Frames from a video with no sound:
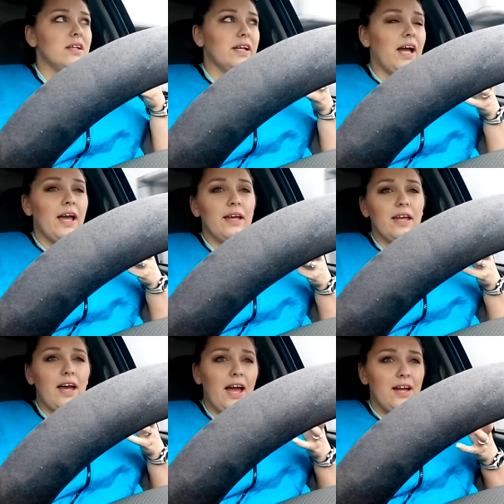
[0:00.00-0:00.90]
like
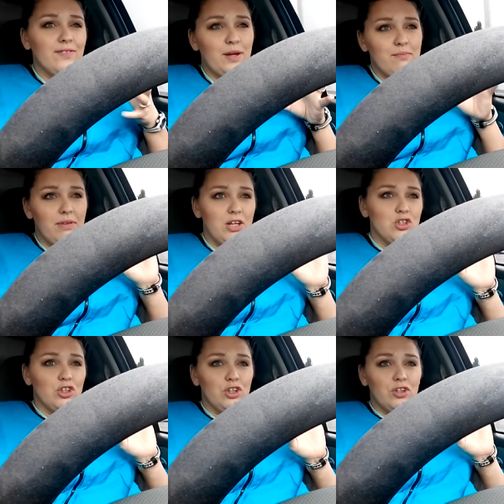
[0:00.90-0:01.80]
I have like
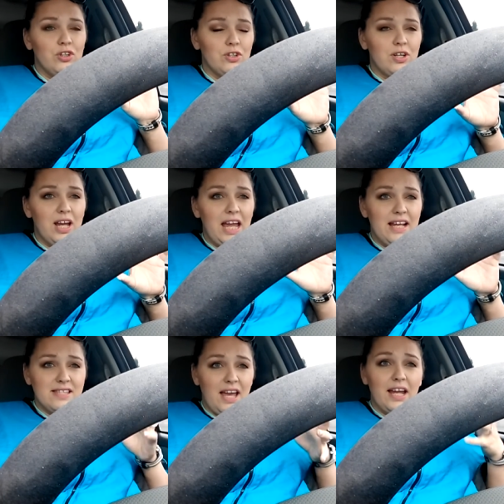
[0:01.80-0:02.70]
major
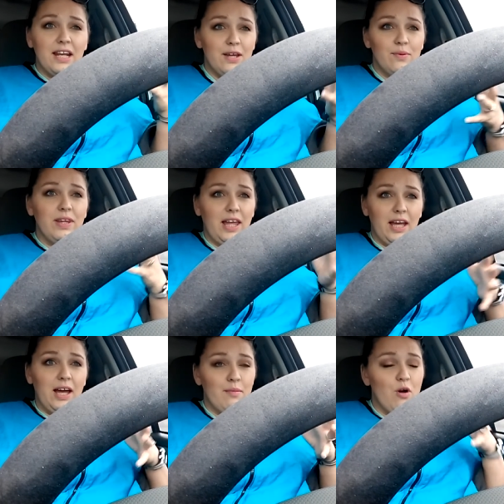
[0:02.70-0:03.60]
anxiety when
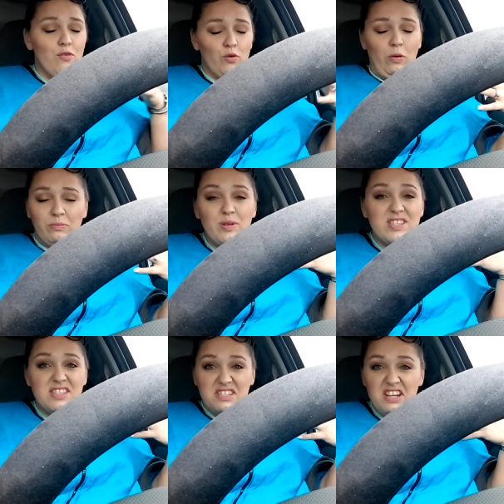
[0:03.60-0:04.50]
like I'm overwhelmed with
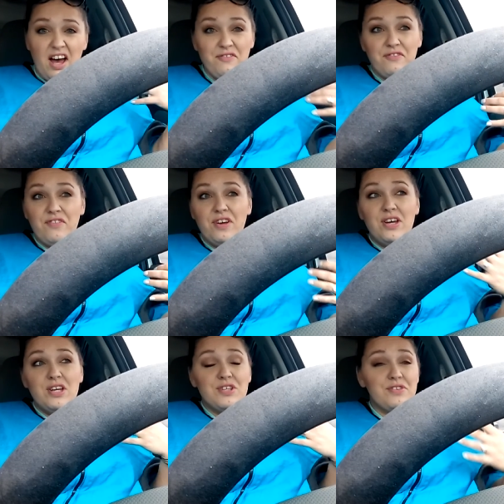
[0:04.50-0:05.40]
stuff.
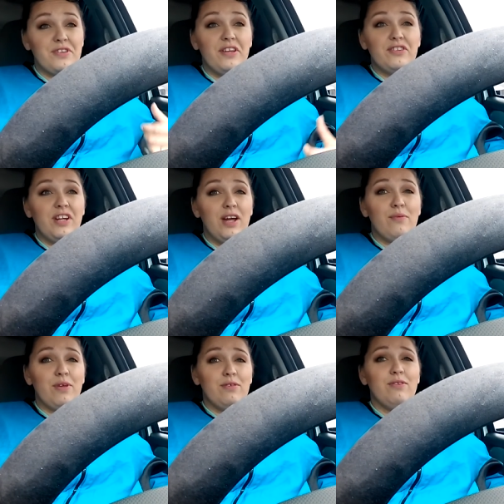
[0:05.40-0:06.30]
So the other day I
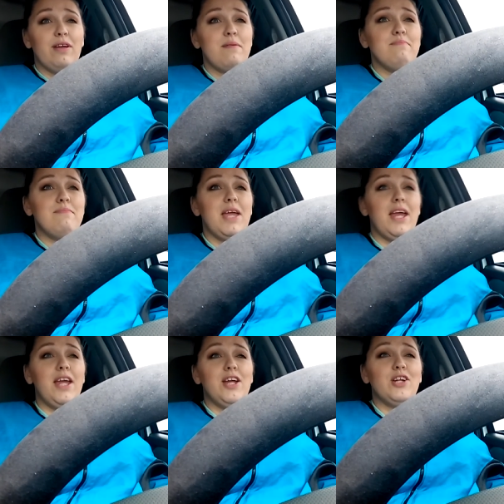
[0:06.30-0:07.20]
went through like a
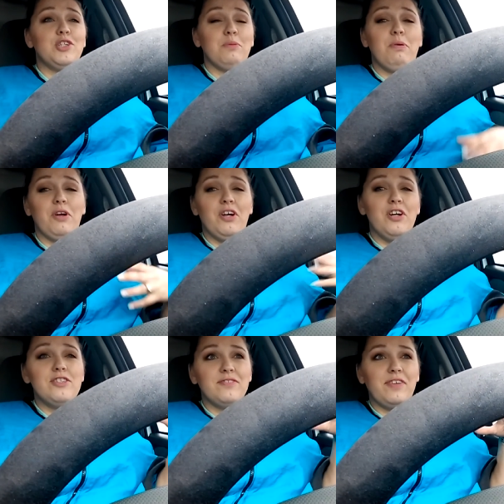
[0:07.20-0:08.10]
major
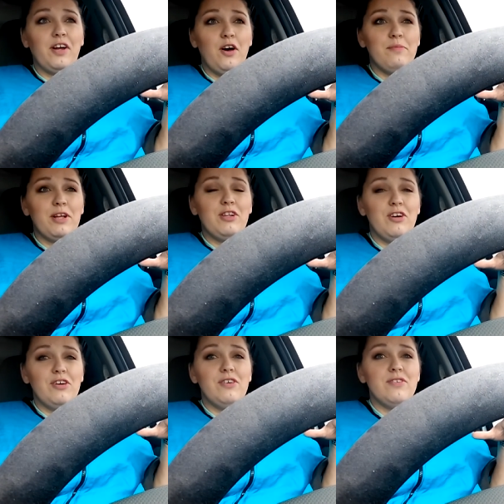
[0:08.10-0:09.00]
purge of like all my
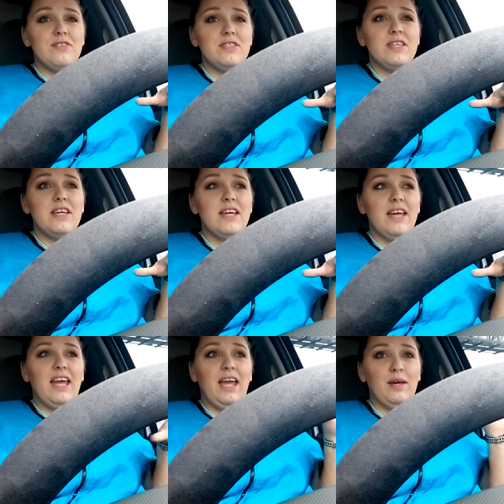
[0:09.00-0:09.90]
clothes
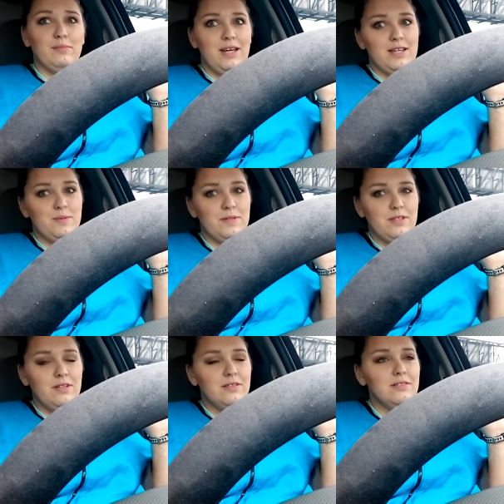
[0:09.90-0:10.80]
and my
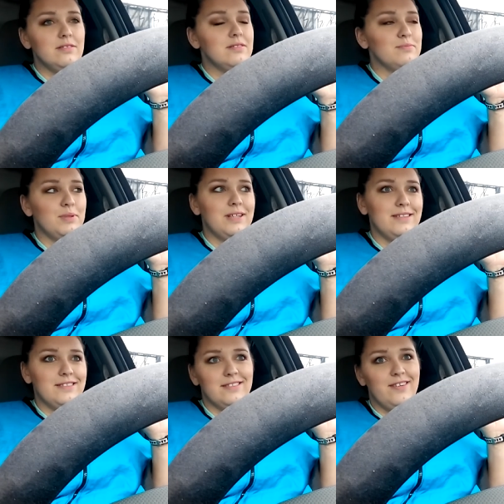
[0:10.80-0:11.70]
husband's clothes, but
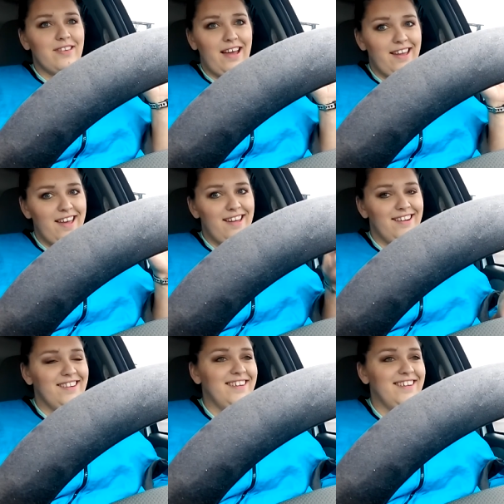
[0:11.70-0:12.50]
he doesn't know that yet.